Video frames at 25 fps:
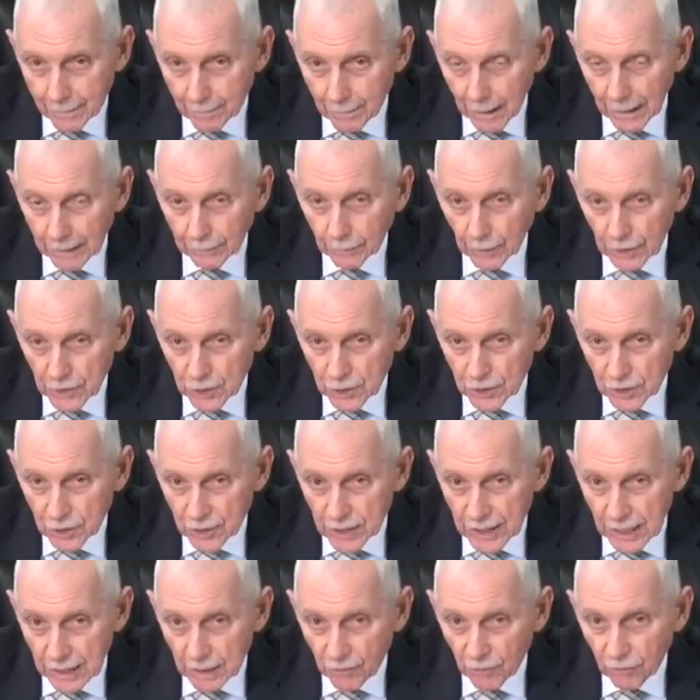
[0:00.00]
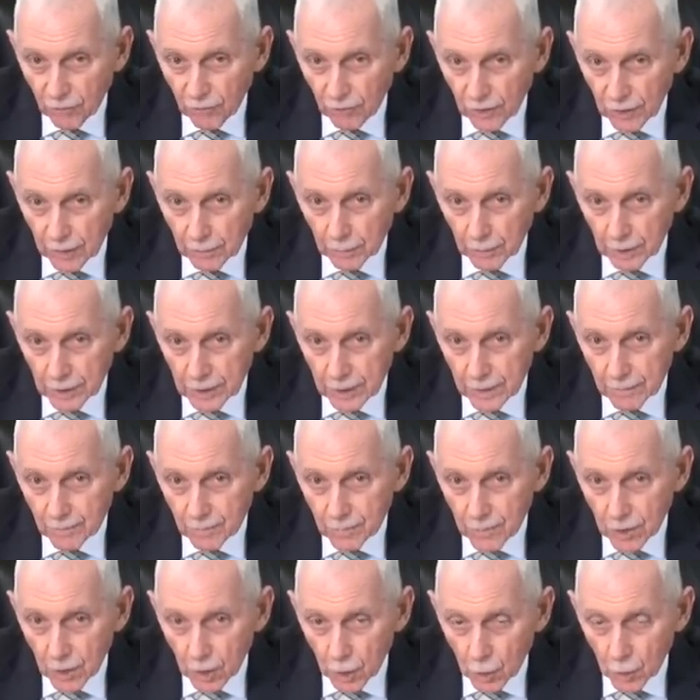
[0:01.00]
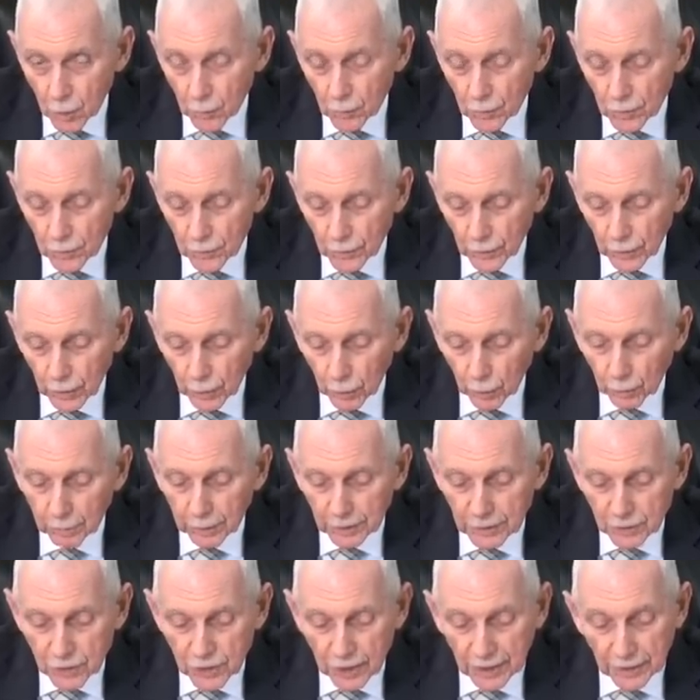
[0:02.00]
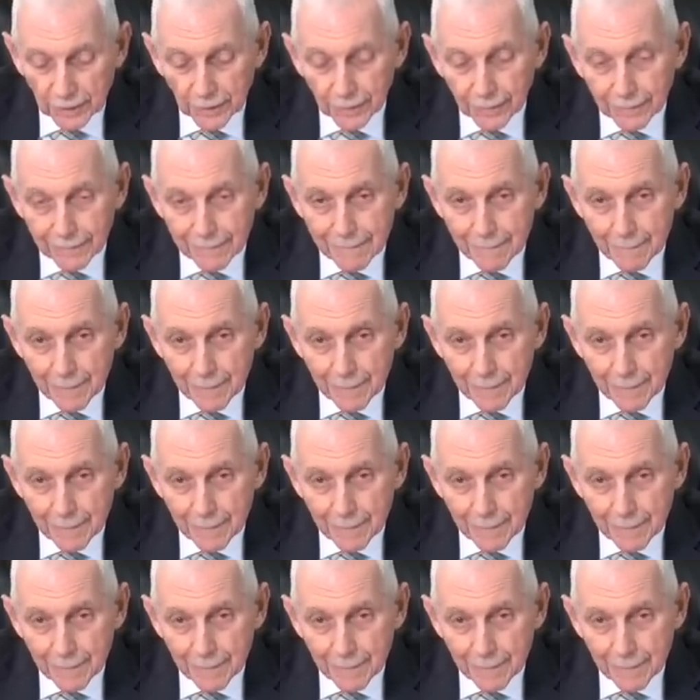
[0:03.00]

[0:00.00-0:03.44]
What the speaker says: Migration is now firmly on the global agenda.